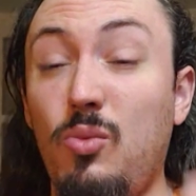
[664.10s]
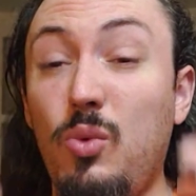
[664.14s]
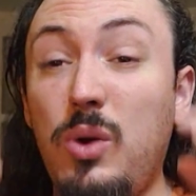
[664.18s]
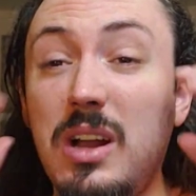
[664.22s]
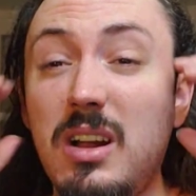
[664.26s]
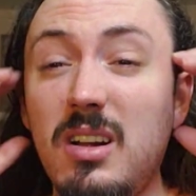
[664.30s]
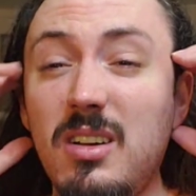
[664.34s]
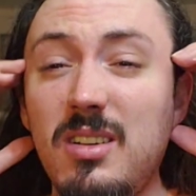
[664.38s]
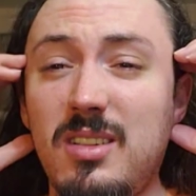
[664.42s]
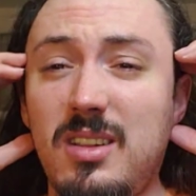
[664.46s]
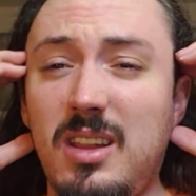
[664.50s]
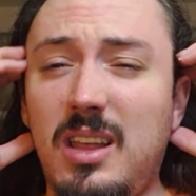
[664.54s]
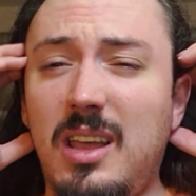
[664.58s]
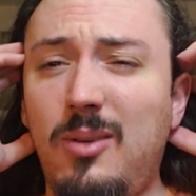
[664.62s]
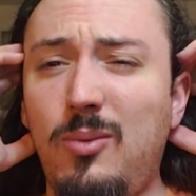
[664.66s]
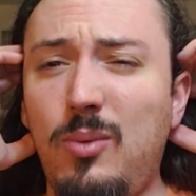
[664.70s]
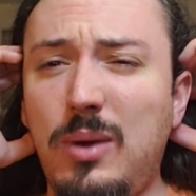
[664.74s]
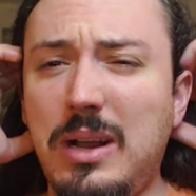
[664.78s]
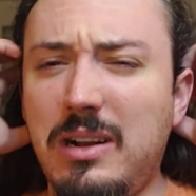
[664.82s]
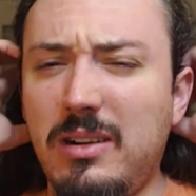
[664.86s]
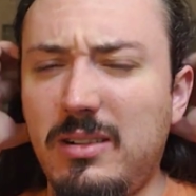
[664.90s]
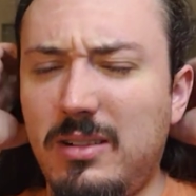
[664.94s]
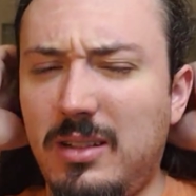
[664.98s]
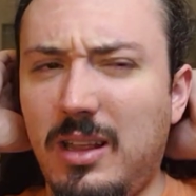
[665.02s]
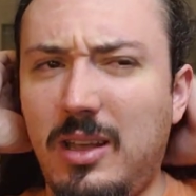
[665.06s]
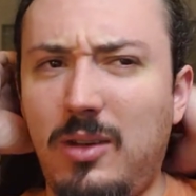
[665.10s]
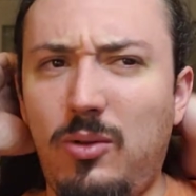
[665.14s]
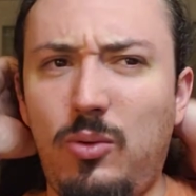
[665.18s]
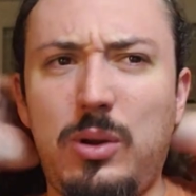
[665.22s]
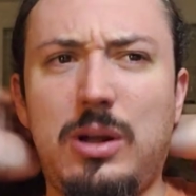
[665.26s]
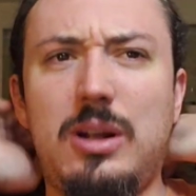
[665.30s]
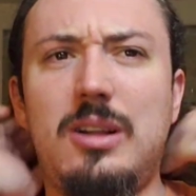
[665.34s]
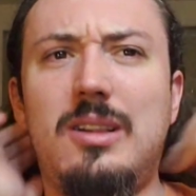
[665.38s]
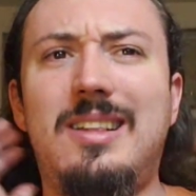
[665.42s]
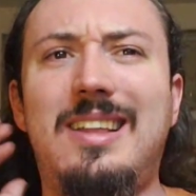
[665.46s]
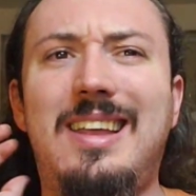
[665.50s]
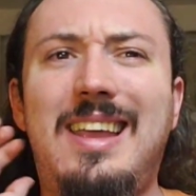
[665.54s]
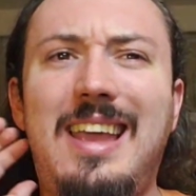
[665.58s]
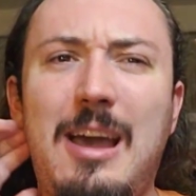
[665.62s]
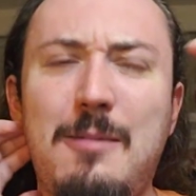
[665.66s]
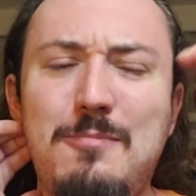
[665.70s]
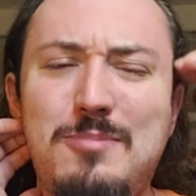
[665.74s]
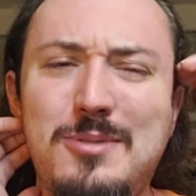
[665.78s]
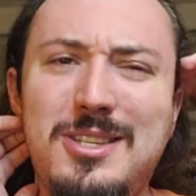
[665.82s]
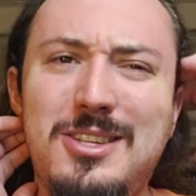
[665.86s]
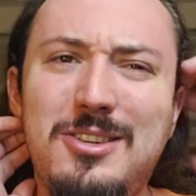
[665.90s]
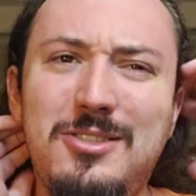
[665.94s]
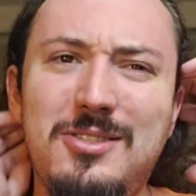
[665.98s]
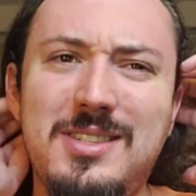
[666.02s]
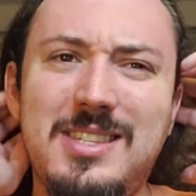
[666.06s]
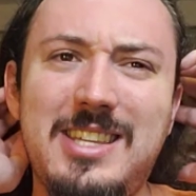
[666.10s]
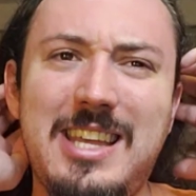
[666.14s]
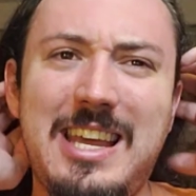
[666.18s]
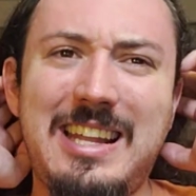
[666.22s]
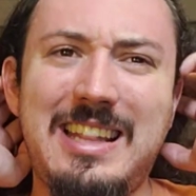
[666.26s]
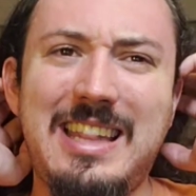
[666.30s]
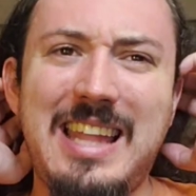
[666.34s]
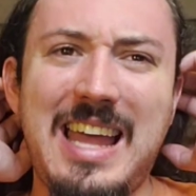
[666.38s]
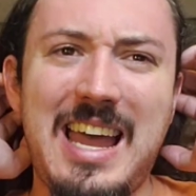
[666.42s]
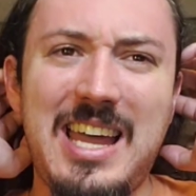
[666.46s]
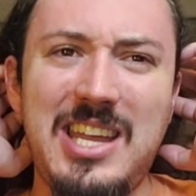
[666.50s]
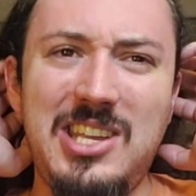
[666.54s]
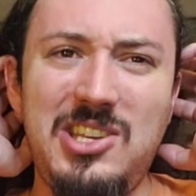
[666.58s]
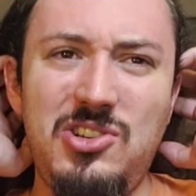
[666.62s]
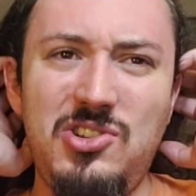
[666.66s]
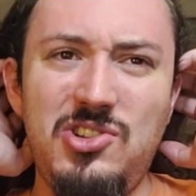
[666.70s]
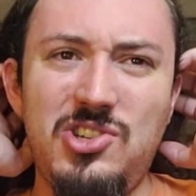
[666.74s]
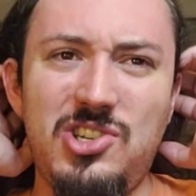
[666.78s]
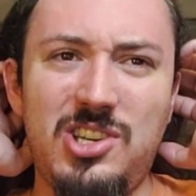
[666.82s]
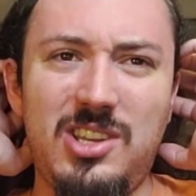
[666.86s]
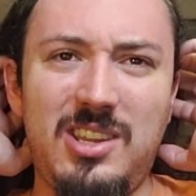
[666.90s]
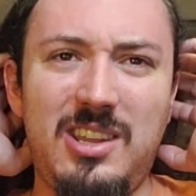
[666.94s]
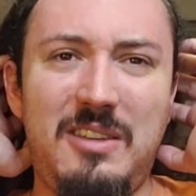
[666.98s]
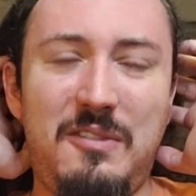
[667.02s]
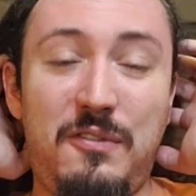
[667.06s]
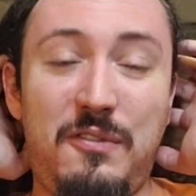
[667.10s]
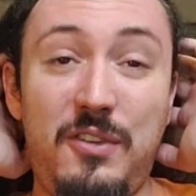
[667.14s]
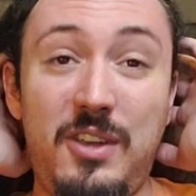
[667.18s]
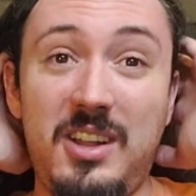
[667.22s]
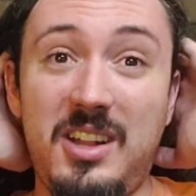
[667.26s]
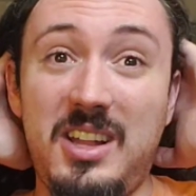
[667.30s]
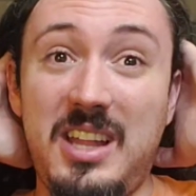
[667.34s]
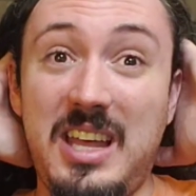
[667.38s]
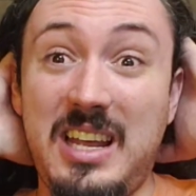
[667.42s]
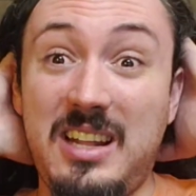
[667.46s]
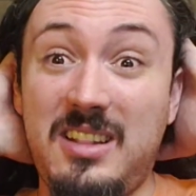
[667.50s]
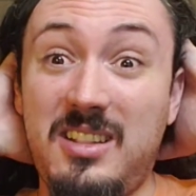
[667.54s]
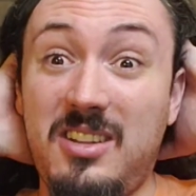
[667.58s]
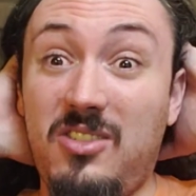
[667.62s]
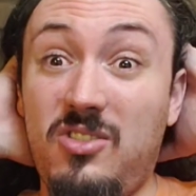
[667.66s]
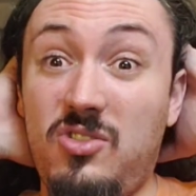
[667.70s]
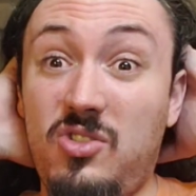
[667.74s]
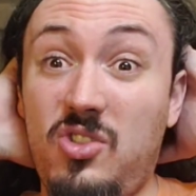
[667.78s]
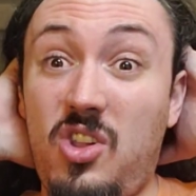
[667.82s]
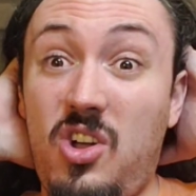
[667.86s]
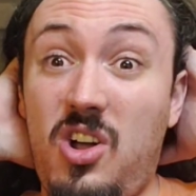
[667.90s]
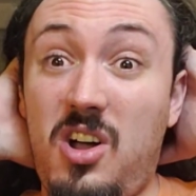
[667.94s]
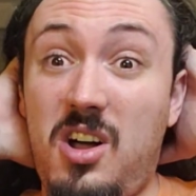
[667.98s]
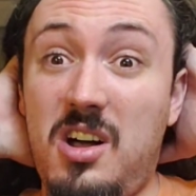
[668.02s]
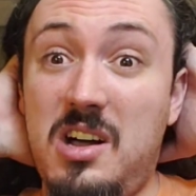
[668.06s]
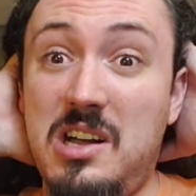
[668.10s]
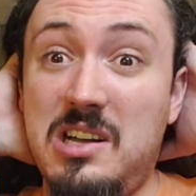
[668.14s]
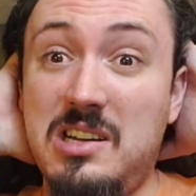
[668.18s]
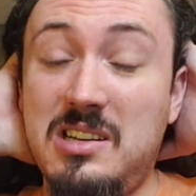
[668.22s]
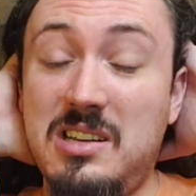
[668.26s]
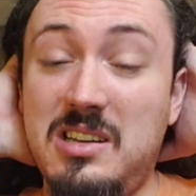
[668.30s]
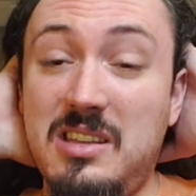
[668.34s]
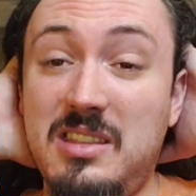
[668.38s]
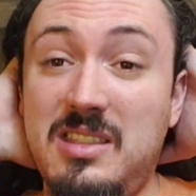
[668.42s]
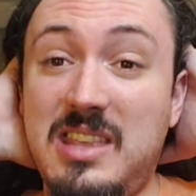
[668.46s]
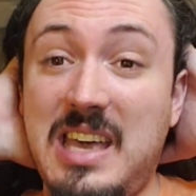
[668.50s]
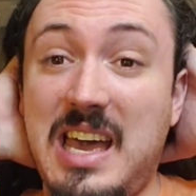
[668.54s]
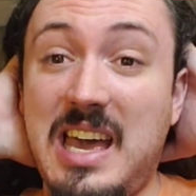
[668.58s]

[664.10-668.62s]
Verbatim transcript: Weirdly, weirdly, weirdly. Episodes like that usually feel like they're long.